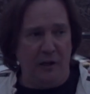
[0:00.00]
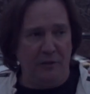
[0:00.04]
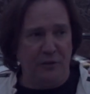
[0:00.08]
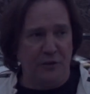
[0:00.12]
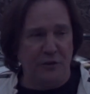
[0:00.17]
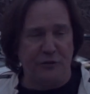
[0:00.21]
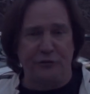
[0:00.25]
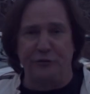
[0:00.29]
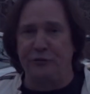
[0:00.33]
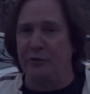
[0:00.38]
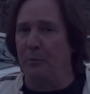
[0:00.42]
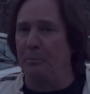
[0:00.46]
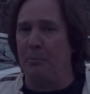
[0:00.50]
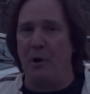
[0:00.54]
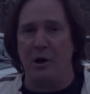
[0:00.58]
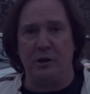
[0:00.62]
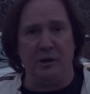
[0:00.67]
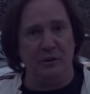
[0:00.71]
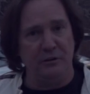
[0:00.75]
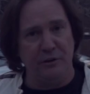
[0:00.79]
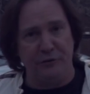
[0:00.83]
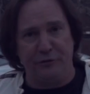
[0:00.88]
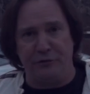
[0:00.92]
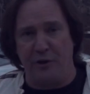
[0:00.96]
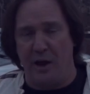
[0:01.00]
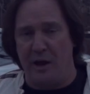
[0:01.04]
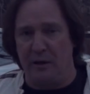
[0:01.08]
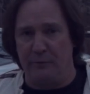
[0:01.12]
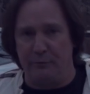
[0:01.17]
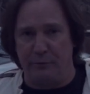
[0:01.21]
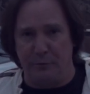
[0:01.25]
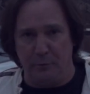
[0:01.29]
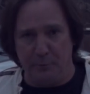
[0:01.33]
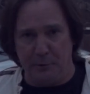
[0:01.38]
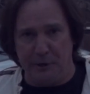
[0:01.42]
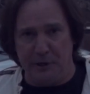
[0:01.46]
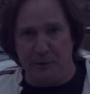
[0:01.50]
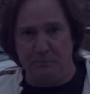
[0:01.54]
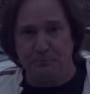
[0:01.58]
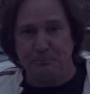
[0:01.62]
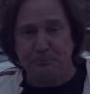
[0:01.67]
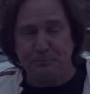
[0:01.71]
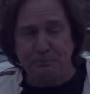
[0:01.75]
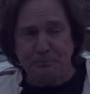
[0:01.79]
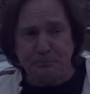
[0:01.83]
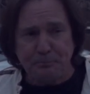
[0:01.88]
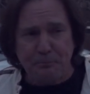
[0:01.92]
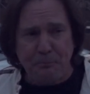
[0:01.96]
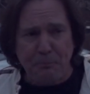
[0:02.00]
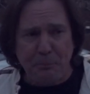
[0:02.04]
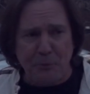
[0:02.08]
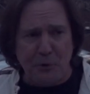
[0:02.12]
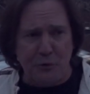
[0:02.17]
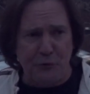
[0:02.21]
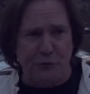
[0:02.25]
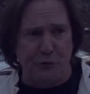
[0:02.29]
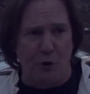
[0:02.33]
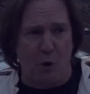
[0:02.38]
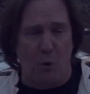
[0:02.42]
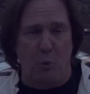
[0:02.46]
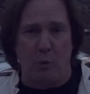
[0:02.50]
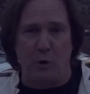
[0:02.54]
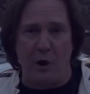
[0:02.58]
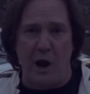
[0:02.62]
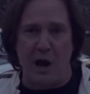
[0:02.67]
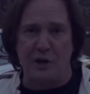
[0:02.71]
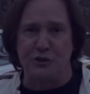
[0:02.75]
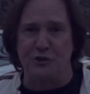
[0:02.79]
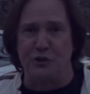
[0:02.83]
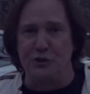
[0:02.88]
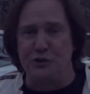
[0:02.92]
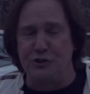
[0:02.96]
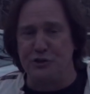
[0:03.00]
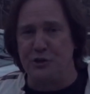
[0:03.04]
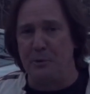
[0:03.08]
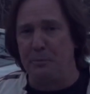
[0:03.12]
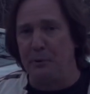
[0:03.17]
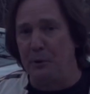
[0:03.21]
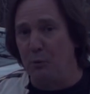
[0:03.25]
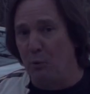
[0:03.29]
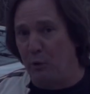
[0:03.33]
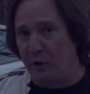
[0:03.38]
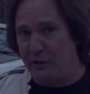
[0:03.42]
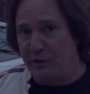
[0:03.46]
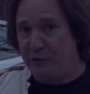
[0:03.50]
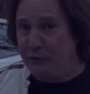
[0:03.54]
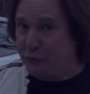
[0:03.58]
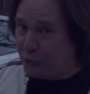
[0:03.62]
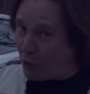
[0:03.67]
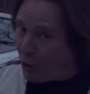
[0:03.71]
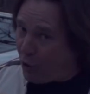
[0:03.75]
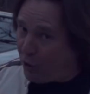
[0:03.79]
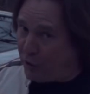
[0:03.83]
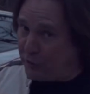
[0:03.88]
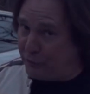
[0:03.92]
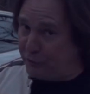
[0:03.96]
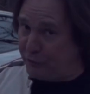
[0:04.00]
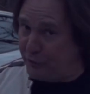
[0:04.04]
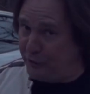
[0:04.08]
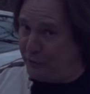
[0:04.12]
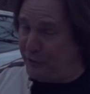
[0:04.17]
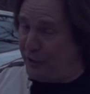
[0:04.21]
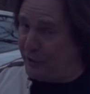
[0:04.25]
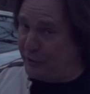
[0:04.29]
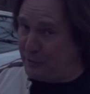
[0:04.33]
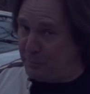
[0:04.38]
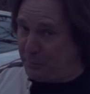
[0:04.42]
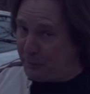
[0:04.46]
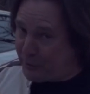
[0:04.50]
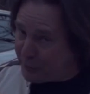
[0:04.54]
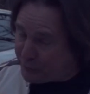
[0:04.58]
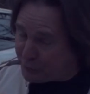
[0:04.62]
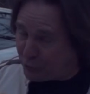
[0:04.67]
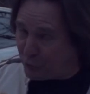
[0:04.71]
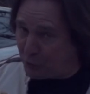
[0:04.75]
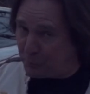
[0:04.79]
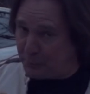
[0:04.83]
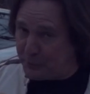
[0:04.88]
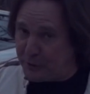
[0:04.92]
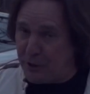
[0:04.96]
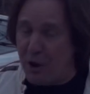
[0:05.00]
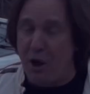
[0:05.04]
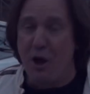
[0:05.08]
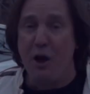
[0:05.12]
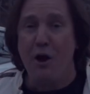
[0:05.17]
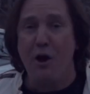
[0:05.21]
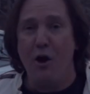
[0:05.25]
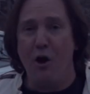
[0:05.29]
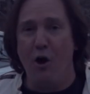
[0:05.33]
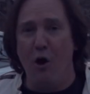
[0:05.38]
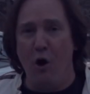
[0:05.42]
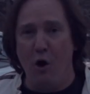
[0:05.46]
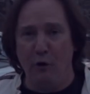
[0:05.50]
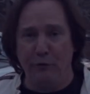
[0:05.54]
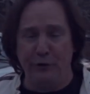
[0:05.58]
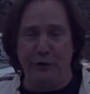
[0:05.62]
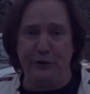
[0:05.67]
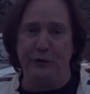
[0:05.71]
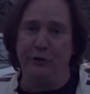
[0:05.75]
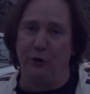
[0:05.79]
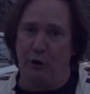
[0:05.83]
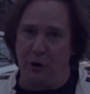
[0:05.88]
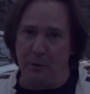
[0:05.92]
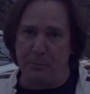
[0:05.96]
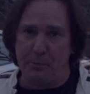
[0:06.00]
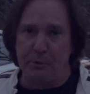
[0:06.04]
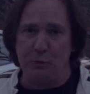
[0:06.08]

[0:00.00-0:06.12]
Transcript: This is a bucket list item for me. So we're actually shipping one of these cars, yet to be determined, over to Europe.